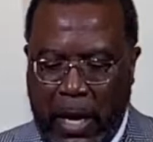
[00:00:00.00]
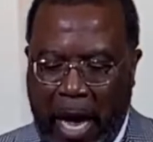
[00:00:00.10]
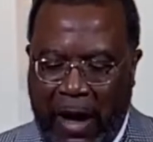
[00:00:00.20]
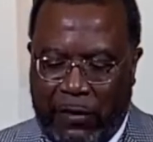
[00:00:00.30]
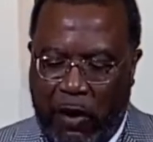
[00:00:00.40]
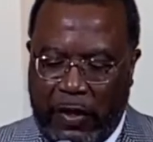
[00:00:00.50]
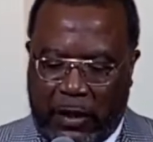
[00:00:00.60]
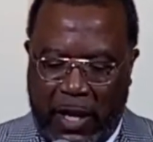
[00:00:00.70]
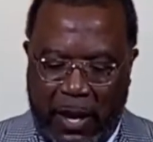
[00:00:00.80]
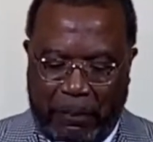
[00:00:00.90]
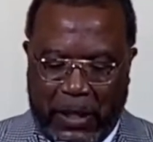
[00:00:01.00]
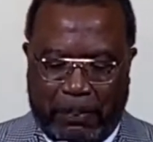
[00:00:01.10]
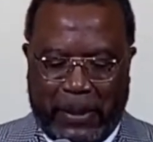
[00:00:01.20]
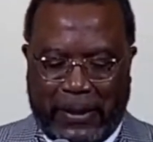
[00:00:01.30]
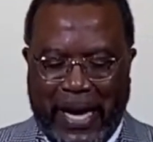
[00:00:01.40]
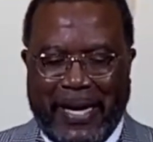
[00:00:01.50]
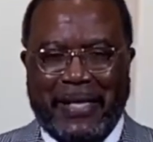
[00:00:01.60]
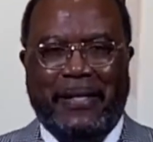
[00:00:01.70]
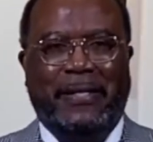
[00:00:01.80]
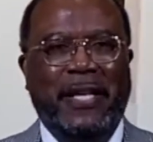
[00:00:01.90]
I've overcome this besetting
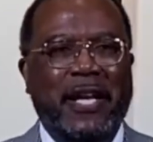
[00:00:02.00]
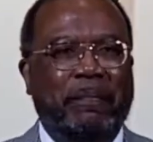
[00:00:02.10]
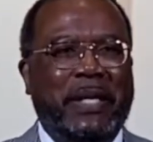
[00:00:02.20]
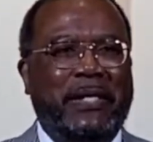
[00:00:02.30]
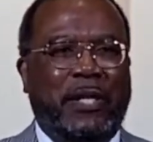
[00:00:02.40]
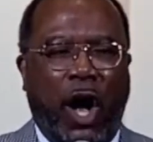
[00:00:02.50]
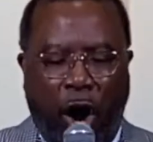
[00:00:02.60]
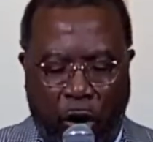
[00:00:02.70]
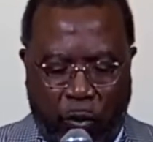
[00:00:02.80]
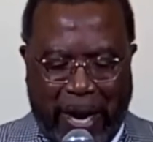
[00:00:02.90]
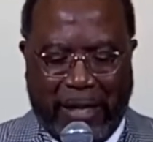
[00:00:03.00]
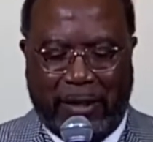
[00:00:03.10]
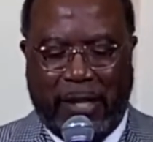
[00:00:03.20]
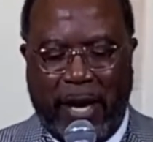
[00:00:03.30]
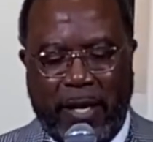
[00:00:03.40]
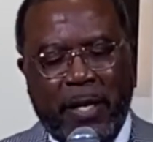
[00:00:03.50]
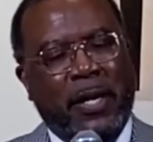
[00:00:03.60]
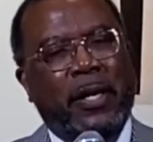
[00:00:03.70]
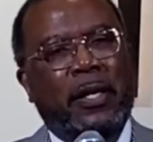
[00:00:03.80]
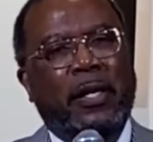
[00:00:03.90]
sin, but it's always
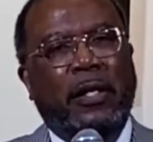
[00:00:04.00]
there.